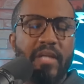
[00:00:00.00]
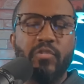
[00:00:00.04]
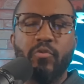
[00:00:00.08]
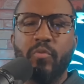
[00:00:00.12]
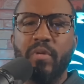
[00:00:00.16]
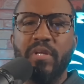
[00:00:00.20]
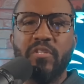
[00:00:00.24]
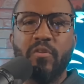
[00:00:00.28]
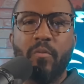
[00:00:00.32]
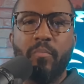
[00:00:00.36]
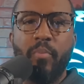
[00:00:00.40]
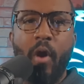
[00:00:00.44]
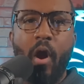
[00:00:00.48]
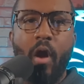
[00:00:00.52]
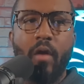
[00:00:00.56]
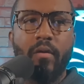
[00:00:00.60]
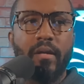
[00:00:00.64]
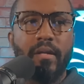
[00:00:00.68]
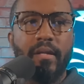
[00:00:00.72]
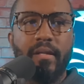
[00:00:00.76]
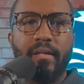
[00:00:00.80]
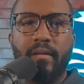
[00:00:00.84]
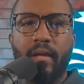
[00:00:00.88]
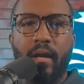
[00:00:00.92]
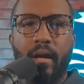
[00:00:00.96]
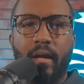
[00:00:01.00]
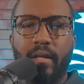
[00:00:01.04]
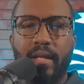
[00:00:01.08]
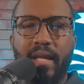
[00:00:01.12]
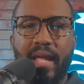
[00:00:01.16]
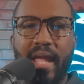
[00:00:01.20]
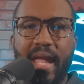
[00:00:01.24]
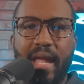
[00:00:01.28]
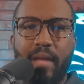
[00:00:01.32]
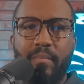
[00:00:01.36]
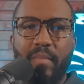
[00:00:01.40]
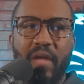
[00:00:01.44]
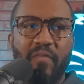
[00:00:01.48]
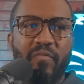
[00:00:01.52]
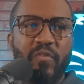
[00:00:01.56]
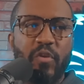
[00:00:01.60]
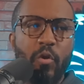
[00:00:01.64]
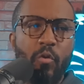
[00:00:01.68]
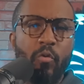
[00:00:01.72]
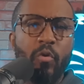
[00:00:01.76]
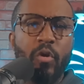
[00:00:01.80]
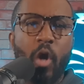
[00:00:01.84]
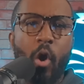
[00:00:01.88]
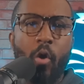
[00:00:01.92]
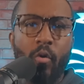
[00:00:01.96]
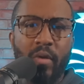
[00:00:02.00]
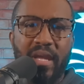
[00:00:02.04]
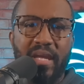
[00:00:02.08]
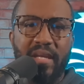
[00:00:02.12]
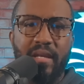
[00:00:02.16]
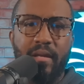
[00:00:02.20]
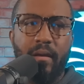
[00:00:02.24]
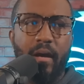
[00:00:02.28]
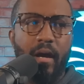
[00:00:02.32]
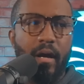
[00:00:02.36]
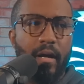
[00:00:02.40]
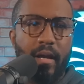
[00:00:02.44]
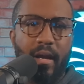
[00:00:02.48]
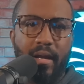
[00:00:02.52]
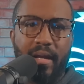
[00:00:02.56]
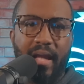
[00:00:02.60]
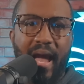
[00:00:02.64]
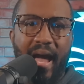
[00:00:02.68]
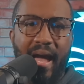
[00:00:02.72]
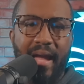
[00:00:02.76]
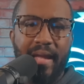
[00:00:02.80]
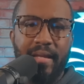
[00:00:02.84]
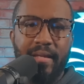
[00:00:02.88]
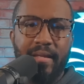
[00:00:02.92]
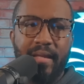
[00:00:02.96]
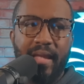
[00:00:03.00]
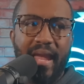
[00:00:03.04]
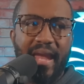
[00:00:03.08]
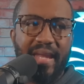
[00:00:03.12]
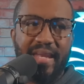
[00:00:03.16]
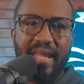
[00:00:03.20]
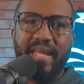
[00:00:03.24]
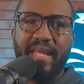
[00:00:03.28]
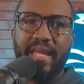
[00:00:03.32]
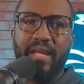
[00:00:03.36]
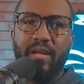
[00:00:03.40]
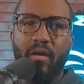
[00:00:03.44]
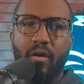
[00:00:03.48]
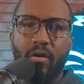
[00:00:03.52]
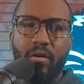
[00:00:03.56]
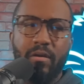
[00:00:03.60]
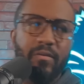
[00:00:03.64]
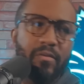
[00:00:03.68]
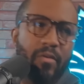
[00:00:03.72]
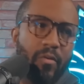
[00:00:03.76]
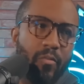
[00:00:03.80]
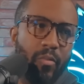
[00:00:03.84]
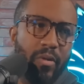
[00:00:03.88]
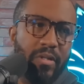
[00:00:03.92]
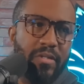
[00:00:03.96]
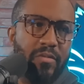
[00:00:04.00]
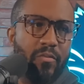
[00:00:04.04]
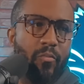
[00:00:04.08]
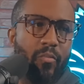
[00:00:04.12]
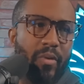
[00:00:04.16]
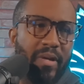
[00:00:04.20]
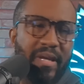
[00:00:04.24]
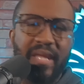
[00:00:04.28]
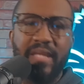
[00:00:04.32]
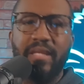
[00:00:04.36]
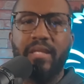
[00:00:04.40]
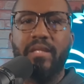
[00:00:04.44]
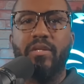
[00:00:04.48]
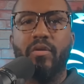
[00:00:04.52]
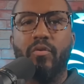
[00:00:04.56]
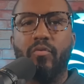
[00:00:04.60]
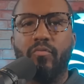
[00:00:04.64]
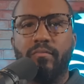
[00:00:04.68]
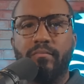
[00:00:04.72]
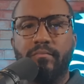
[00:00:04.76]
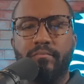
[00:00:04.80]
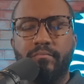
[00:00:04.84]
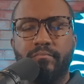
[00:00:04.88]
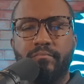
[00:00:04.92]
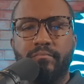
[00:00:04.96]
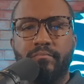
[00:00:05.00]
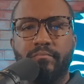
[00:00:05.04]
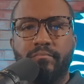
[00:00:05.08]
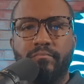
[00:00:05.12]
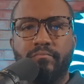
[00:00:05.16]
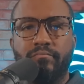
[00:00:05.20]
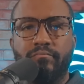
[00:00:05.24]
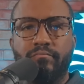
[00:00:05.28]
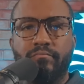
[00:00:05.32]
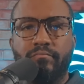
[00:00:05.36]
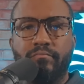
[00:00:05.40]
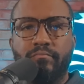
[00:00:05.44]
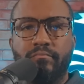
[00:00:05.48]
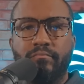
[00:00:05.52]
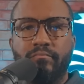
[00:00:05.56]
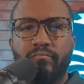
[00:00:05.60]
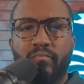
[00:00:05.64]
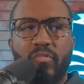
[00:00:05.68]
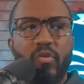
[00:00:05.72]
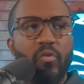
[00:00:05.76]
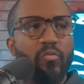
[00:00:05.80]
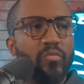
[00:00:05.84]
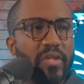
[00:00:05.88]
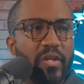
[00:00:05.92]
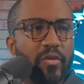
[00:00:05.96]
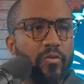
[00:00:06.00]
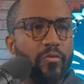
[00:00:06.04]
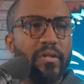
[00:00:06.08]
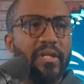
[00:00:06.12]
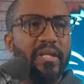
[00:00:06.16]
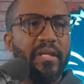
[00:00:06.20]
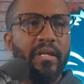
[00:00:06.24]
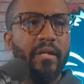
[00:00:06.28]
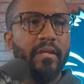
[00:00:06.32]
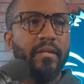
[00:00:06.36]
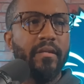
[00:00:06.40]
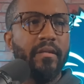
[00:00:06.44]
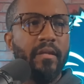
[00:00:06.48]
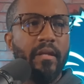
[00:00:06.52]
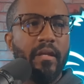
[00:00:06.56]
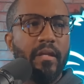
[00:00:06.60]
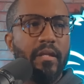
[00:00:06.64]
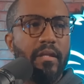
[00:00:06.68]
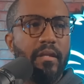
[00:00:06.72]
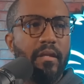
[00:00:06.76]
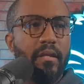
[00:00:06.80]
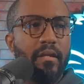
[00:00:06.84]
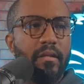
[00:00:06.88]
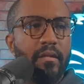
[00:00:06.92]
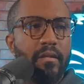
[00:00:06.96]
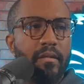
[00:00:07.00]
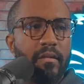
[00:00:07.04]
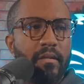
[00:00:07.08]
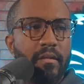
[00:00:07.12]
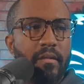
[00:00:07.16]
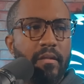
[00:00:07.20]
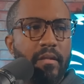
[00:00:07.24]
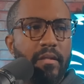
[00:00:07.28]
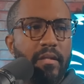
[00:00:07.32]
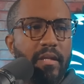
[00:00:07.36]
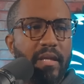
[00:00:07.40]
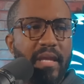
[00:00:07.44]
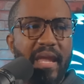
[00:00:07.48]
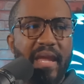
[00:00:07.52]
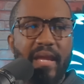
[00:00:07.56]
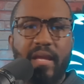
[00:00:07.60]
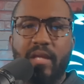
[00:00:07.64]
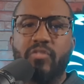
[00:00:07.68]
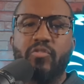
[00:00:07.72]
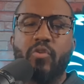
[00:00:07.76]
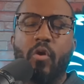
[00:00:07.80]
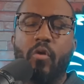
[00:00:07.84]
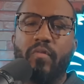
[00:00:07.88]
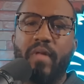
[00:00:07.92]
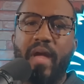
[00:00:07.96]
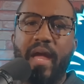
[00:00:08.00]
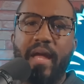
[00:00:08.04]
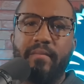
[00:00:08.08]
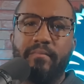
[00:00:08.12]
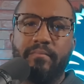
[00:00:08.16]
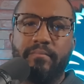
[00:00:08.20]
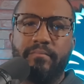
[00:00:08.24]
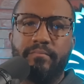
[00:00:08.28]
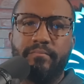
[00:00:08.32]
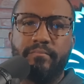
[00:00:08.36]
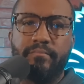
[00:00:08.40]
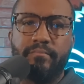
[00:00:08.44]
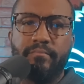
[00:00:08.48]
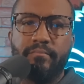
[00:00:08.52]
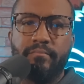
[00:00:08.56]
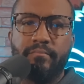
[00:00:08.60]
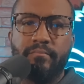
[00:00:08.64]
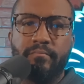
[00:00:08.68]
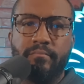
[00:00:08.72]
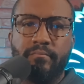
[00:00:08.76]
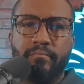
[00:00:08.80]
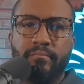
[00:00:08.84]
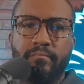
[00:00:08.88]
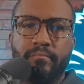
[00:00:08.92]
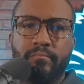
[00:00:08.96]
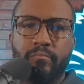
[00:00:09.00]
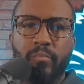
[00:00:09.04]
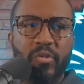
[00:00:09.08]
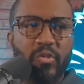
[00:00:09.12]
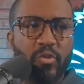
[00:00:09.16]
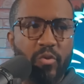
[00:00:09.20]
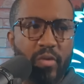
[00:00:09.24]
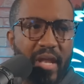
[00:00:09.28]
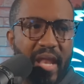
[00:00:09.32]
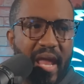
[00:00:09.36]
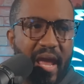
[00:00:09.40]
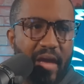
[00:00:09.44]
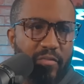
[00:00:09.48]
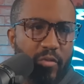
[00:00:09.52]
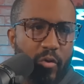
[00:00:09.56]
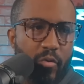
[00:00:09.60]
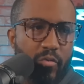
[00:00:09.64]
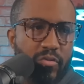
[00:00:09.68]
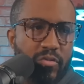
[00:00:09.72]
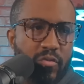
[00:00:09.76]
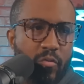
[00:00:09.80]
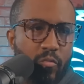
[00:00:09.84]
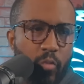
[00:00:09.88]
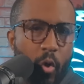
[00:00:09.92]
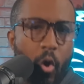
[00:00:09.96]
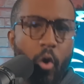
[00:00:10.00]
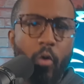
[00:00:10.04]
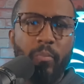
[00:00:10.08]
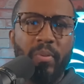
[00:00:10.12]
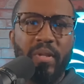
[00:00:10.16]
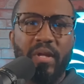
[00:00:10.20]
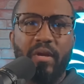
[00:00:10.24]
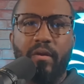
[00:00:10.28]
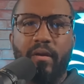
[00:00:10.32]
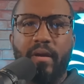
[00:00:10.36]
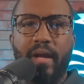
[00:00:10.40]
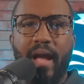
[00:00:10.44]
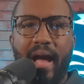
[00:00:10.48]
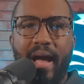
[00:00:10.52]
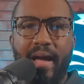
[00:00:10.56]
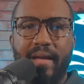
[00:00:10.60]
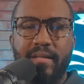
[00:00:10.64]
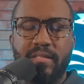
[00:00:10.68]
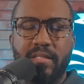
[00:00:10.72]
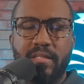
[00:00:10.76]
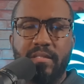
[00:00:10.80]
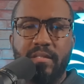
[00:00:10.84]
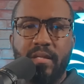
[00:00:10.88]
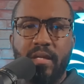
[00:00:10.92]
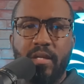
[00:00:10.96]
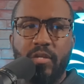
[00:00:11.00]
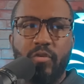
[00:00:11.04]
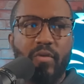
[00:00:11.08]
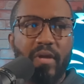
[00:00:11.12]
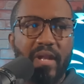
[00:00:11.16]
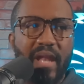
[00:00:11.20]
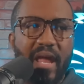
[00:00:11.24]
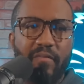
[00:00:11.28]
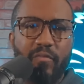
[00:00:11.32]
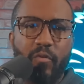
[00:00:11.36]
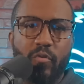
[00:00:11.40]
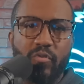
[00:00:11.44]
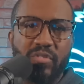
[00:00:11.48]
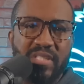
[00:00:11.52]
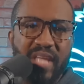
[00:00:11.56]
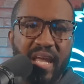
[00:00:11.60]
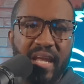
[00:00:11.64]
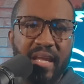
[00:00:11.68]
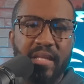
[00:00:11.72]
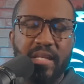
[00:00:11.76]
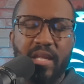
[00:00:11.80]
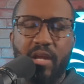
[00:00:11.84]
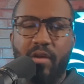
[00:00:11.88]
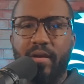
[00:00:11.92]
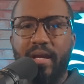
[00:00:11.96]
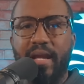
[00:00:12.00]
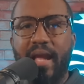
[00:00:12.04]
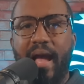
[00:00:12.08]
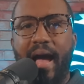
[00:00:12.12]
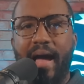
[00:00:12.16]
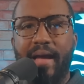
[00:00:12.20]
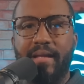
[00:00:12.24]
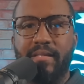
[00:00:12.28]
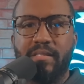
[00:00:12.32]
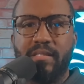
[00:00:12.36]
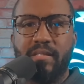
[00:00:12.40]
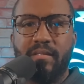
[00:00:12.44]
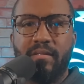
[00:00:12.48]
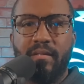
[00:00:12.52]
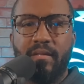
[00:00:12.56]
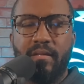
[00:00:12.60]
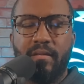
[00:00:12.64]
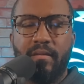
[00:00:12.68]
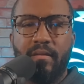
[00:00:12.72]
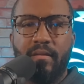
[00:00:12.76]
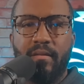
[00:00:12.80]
Injuries are part of the game. If you go get a guy and they get hurt, what can you do? You literally couldn't. You can't control that. But you can have those role player guys. You can have those secondary guys.